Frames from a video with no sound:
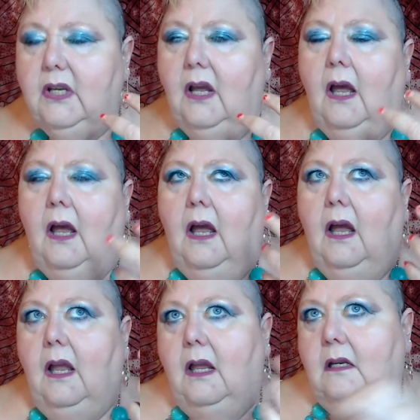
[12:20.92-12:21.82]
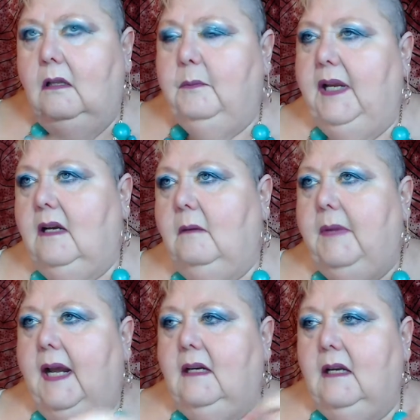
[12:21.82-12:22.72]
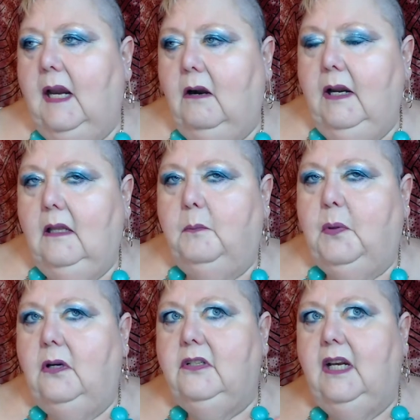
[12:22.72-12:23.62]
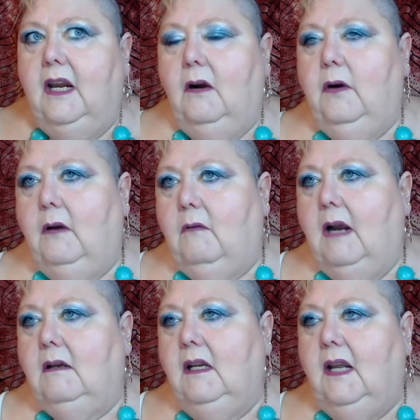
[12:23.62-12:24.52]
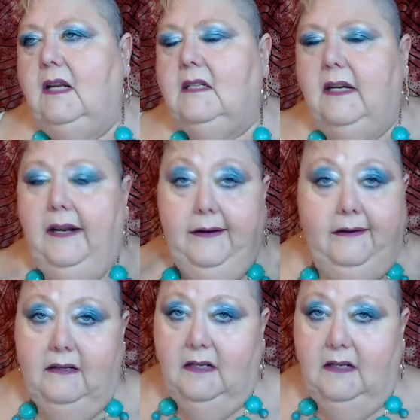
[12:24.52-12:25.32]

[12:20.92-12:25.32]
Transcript: into the makeup bag to carry in the purse, to carry around in case I needed to touch up.